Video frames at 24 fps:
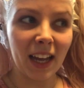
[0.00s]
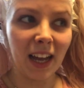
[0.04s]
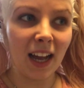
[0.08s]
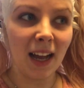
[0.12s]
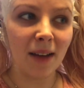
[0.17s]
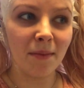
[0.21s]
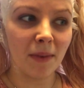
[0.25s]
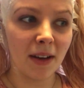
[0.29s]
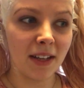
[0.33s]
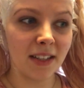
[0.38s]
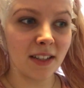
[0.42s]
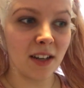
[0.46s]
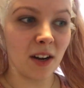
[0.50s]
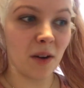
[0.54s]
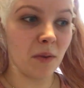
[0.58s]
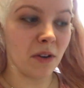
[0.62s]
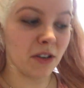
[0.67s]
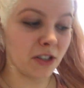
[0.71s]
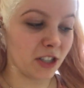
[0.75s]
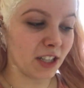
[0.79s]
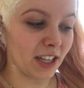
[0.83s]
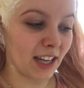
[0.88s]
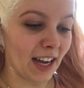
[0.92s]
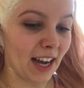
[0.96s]
I might start
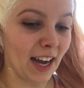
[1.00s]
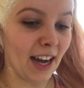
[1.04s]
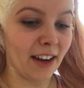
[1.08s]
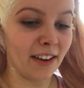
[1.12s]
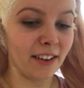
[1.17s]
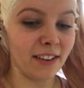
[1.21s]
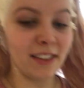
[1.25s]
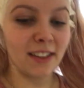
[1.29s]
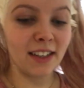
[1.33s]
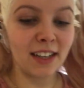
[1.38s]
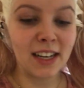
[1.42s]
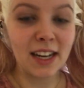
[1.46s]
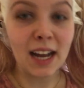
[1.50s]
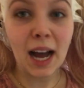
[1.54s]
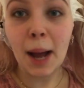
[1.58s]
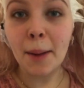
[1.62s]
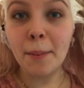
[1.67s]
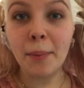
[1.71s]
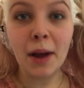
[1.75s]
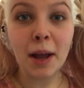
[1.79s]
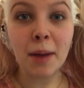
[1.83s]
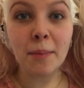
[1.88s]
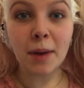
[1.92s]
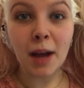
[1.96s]
washing it out.
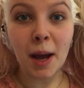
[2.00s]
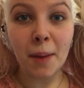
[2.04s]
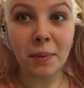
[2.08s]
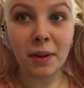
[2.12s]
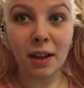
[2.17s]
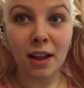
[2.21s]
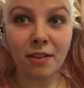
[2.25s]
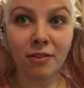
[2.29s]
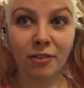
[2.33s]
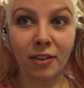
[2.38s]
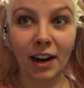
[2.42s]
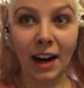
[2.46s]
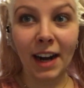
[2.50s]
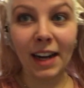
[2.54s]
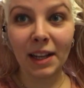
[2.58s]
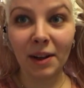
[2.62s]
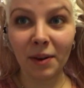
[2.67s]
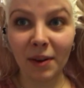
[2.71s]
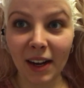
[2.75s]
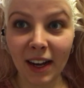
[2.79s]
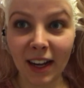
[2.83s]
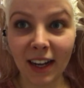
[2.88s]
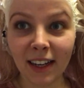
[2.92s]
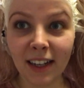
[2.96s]
I'm putting purple over it
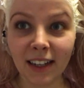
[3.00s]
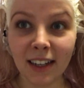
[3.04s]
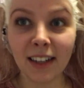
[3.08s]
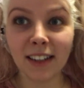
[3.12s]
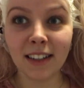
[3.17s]
anyway,